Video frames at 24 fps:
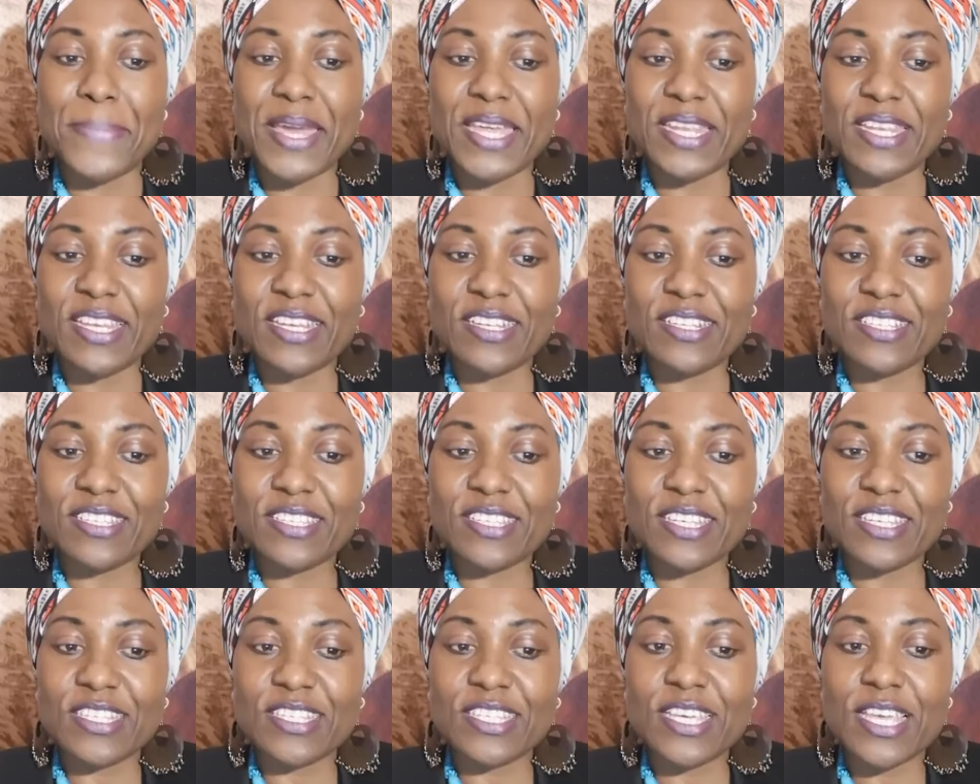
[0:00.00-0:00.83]
Benin
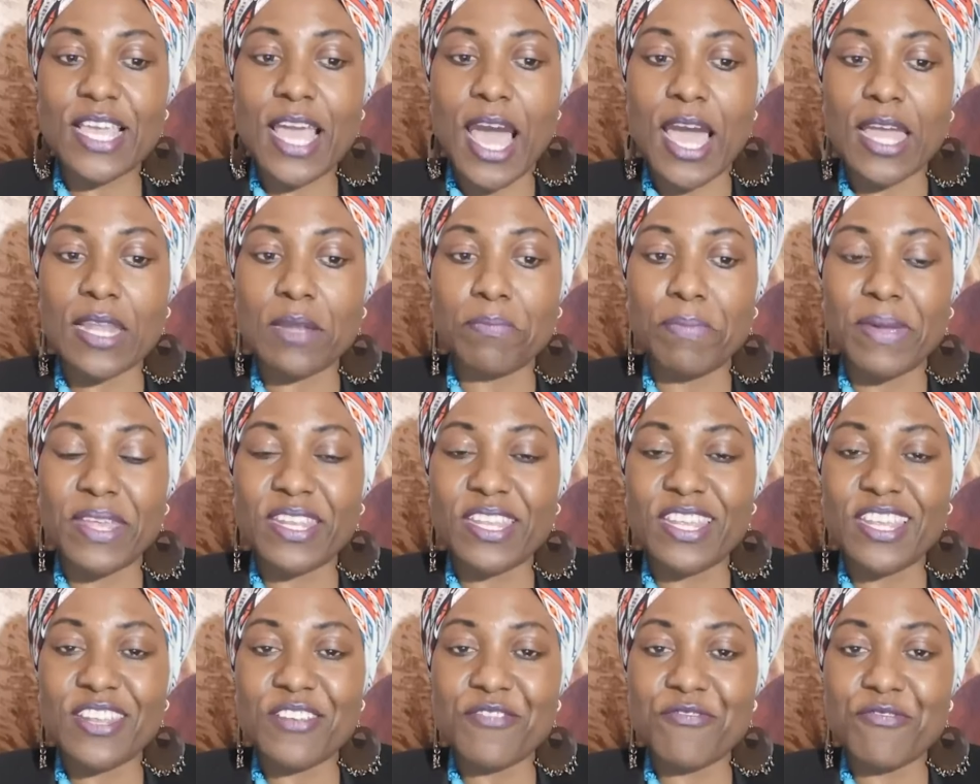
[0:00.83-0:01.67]
City and
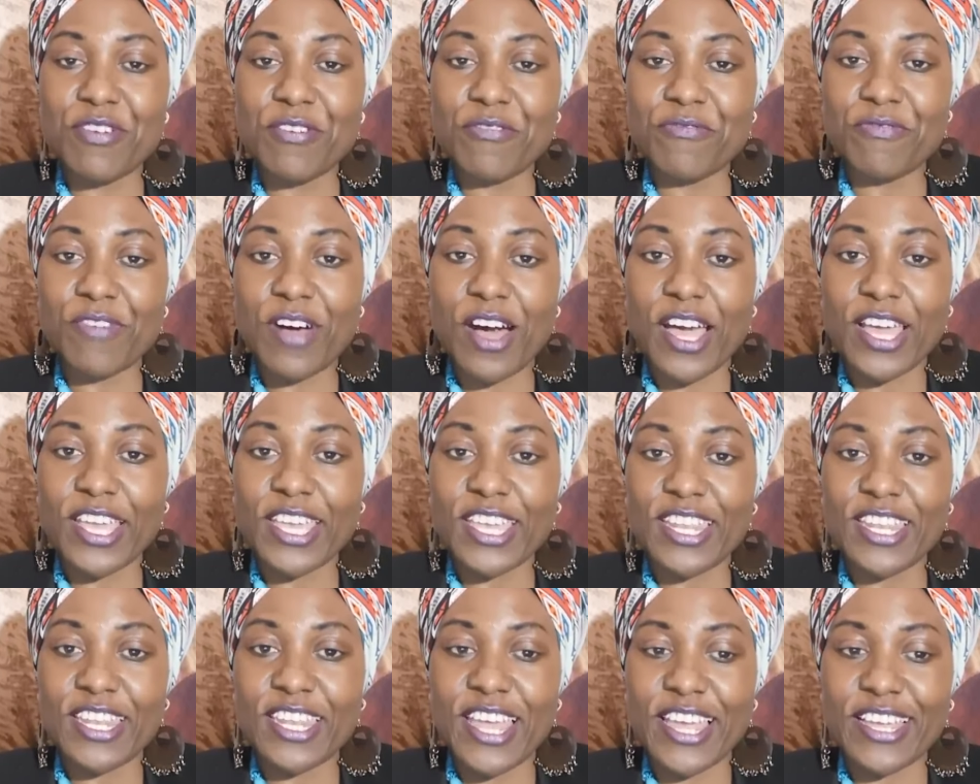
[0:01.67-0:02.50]
Benin River
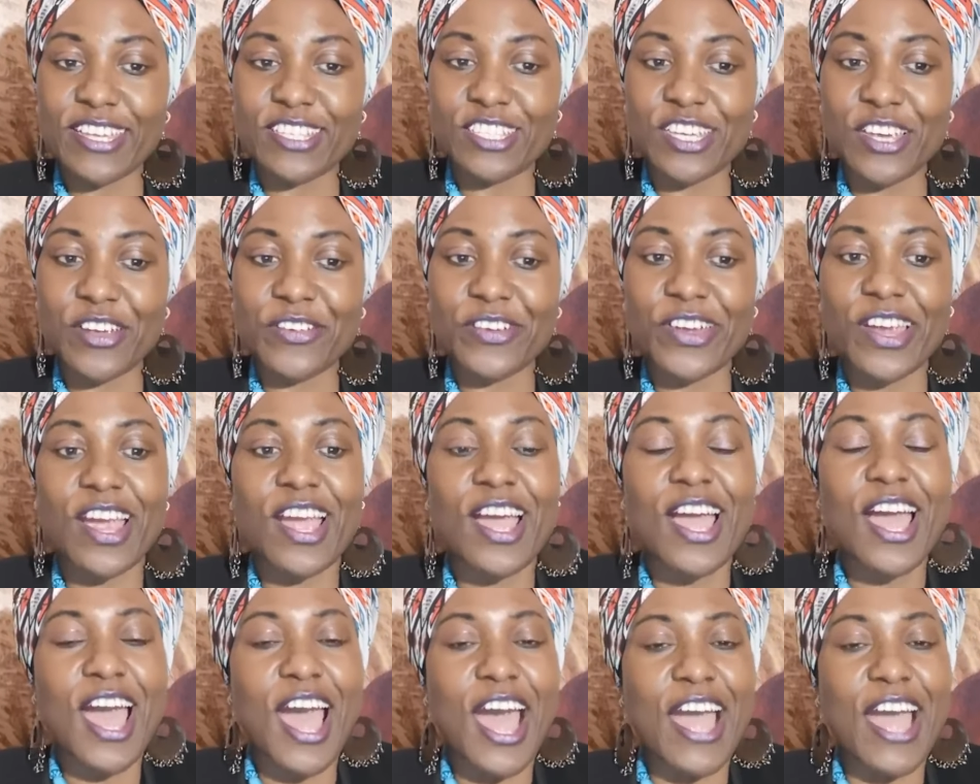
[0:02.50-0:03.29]
in Nigeria.